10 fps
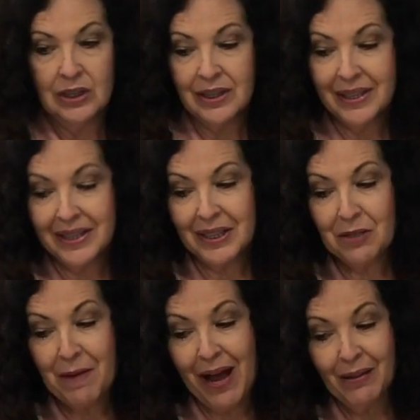Just
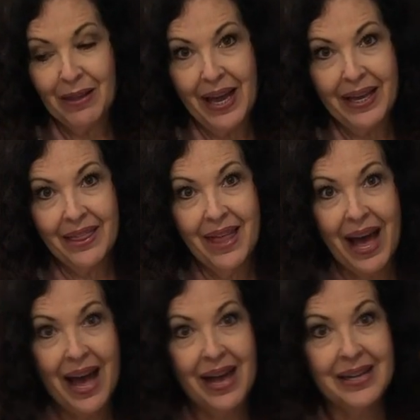about like
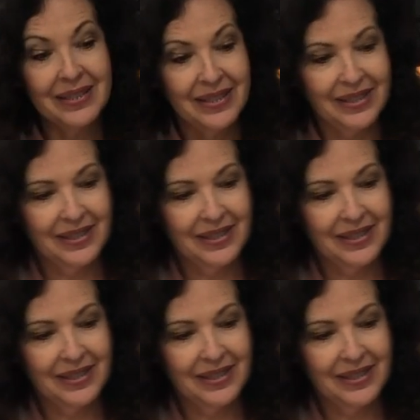that.